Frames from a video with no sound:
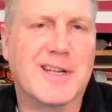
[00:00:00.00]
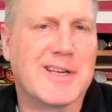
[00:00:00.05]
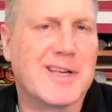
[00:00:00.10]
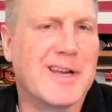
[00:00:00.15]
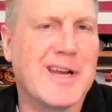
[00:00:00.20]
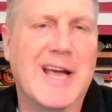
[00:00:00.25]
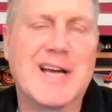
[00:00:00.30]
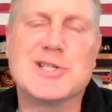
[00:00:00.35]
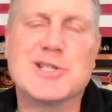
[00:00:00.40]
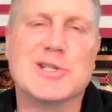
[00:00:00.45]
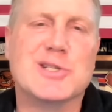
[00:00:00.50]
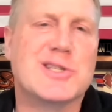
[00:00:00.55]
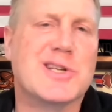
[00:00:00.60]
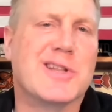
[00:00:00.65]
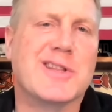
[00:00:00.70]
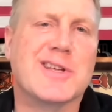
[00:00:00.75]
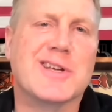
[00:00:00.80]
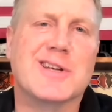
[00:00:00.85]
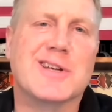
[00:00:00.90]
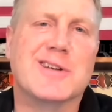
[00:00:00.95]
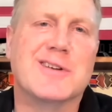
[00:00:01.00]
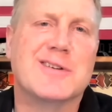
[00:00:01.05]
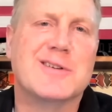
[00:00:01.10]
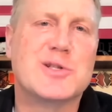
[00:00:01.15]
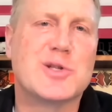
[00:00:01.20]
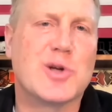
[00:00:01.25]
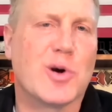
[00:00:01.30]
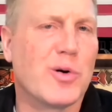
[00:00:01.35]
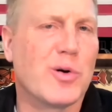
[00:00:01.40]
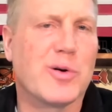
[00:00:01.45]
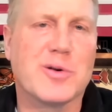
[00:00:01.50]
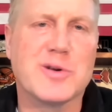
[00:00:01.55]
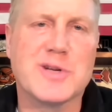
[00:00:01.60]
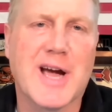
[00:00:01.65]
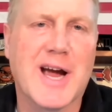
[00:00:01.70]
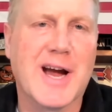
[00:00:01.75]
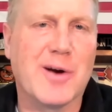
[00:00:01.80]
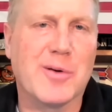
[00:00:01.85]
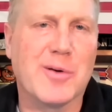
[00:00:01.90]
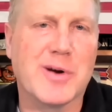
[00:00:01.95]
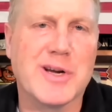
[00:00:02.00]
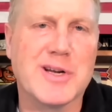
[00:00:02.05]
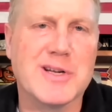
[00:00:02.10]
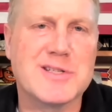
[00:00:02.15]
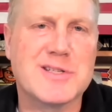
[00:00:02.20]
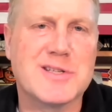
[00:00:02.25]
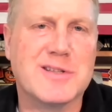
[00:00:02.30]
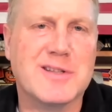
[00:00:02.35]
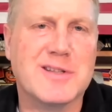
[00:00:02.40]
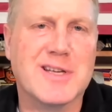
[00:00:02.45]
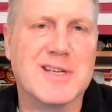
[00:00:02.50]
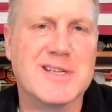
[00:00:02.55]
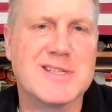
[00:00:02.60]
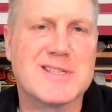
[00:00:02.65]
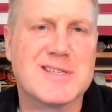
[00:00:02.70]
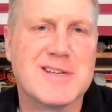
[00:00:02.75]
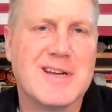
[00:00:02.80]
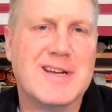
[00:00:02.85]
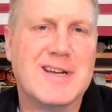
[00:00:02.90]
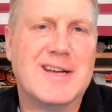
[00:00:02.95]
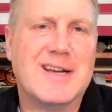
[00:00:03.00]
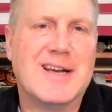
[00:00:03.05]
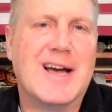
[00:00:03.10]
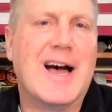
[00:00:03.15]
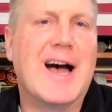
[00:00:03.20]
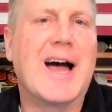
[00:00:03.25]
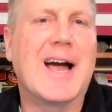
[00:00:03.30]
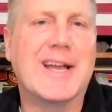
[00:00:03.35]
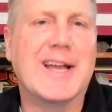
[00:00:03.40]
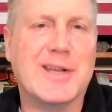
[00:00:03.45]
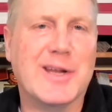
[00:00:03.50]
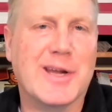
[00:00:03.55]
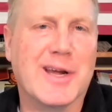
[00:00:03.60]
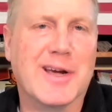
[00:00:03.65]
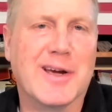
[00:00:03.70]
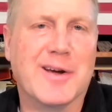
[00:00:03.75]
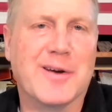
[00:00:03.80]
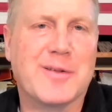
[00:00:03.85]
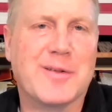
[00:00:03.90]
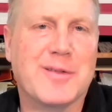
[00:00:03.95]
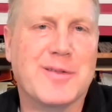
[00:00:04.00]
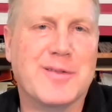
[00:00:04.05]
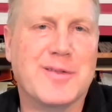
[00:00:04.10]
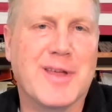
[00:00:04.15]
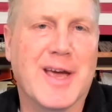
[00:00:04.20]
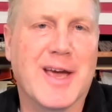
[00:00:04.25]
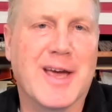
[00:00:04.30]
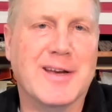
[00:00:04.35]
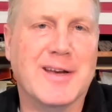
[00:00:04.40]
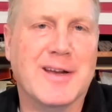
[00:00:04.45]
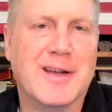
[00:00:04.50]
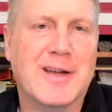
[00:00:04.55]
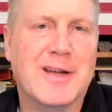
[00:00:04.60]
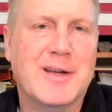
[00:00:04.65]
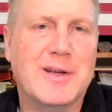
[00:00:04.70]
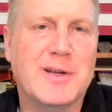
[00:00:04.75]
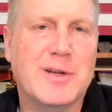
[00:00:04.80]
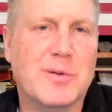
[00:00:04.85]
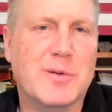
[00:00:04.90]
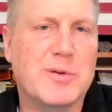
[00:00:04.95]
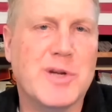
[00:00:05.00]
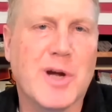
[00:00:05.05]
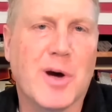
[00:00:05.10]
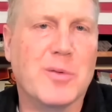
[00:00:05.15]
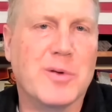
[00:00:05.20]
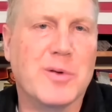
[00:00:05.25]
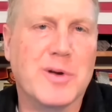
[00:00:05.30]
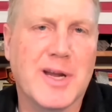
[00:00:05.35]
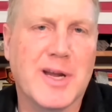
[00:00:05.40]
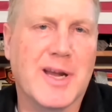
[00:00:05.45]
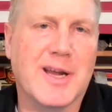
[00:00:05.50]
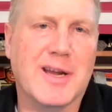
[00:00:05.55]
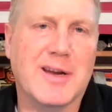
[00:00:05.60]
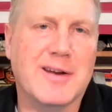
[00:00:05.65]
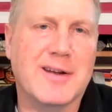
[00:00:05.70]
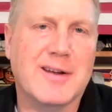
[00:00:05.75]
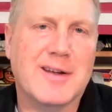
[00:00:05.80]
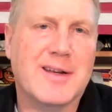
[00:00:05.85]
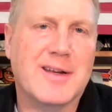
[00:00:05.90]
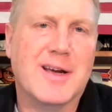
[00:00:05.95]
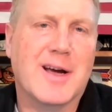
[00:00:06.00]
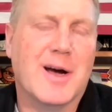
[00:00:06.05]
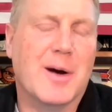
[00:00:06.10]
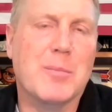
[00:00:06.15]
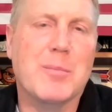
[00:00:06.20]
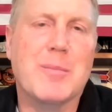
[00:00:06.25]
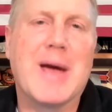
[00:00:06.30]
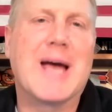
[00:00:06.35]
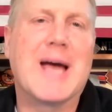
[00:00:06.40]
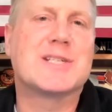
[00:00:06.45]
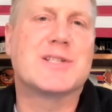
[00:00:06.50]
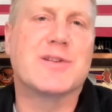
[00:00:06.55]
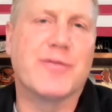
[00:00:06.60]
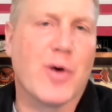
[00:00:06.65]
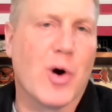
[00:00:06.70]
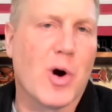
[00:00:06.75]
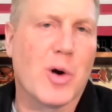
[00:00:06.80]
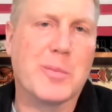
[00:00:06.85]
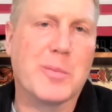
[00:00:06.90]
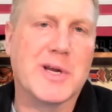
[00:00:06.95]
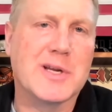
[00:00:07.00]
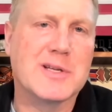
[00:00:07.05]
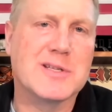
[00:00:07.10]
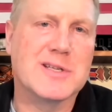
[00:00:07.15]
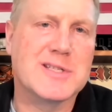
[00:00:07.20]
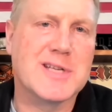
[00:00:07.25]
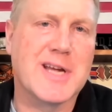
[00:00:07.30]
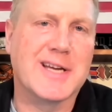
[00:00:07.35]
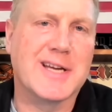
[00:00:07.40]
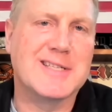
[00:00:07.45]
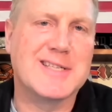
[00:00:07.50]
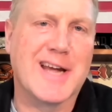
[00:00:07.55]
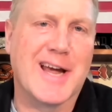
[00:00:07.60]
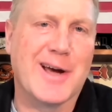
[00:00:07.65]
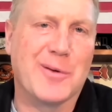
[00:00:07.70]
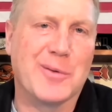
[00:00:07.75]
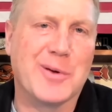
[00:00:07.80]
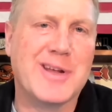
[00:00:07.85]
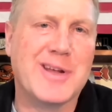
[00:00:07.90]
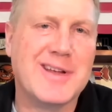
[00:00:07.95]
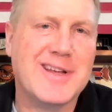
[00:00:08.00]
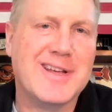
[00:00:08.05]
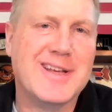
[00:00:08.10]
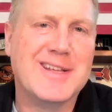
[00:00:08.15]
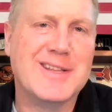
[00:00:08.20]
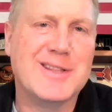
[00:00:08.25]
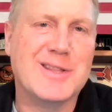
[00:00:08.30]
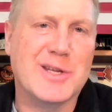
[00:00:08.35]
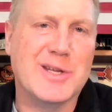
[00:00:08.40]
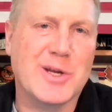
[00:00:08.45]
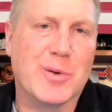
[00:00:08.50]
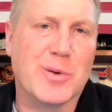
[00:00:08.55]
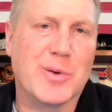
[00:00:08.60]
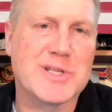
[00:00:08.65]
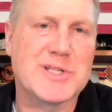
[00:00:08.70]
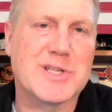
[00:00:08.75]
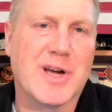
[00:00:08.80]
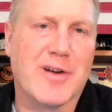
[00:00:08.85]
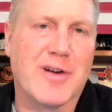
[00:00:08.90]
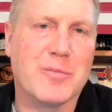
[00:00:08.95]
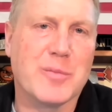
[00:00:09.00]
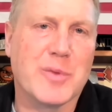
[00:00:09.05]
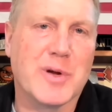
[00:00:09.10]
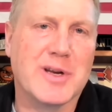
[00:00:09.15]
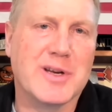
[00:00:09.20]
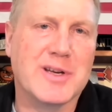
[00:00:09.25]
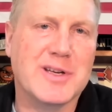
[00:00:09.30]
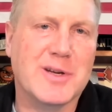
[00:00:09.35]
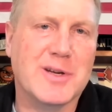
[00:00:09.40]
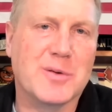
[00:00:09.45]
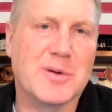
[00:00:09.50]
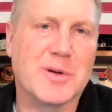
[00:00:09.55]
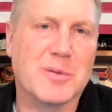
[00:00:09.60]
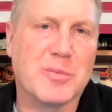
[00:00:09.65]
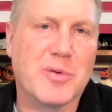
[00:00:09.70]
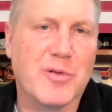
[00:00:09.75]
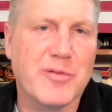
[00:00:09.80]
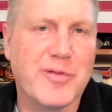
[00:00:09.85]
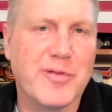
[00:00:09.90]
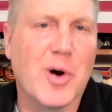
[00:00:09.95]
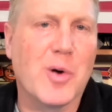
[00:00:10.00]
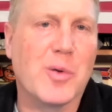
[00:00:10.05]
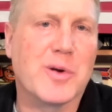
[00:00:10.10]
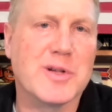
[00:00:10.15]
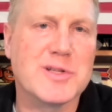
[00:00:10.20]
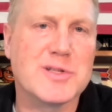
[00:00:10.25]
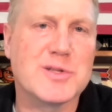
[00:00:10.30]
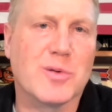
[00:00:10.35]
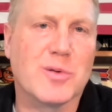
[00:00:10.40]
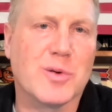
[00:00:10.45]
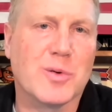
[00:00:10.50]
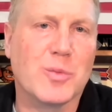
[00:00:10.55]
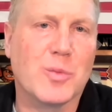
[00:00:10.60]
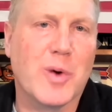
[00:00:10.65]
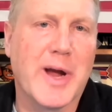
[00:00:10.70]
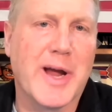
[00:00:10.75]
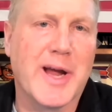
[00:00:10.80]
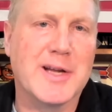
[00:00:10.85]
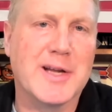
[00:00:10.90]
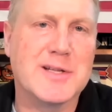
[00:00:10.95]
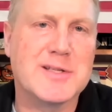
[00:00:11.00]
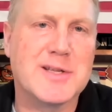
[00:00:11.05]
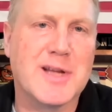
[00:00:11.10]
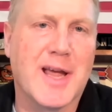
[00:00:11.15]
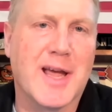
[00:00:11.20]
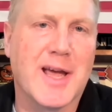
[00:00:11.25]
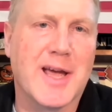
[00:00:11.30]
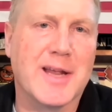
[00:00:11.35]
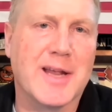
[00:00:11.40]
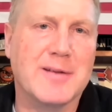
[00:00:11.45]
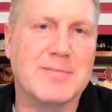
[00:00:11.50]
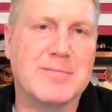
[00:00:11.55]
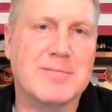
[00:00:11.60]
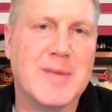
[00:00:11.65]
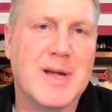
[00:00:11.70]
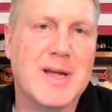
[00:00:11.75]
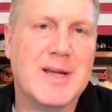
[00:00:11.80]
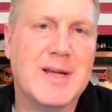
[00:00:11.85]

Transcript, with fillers: connection to the Turner Diaries, this idea that you don't need a massive army to take down the U.S. government. You can provoke in certain ways and